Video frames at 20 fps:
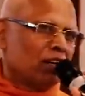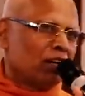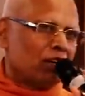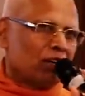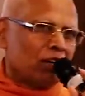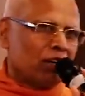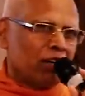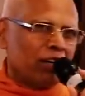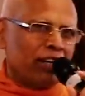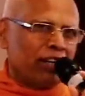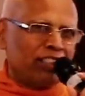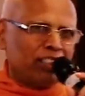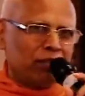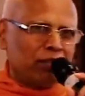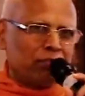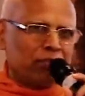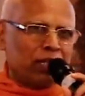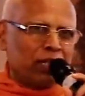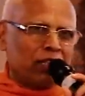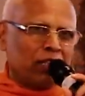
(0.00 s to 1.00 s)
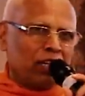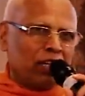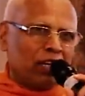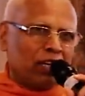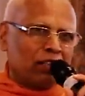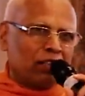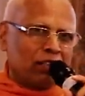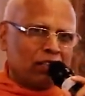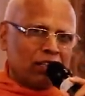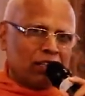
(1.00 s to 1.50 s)
organizing
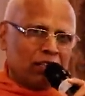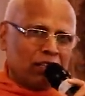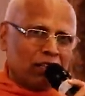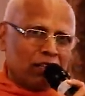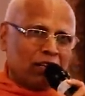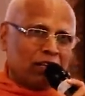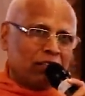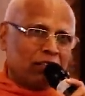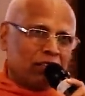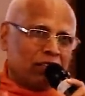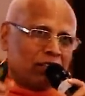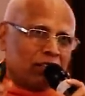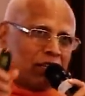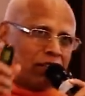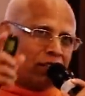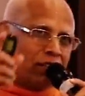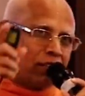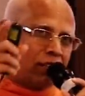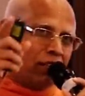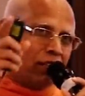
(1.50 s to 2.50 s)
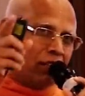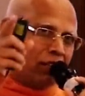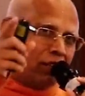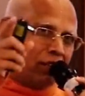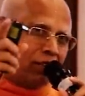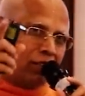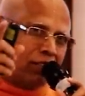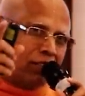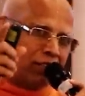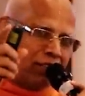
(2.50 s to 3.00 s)
Padayatra in 100
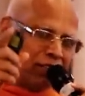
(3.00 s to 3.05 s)
countries.